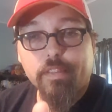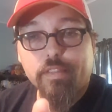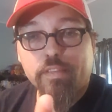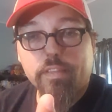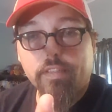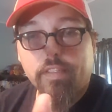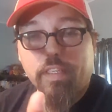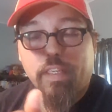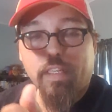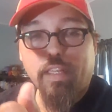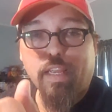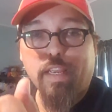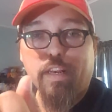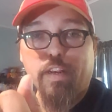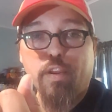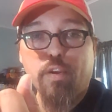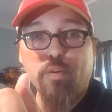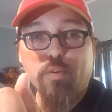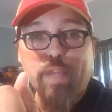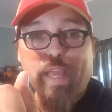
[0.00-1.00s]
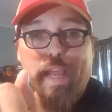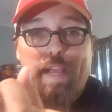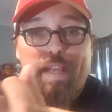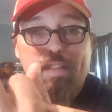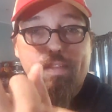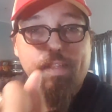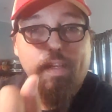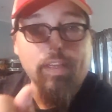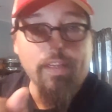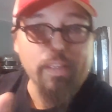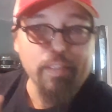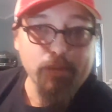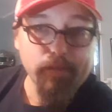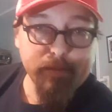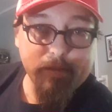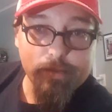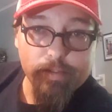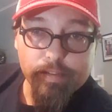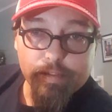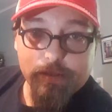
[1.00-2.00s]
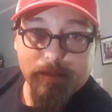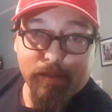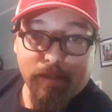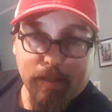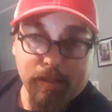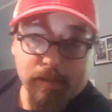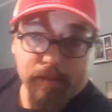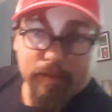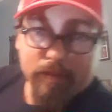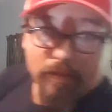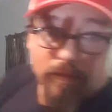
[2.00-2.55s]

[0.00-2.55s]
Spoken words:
So you get like an OK sign. See that?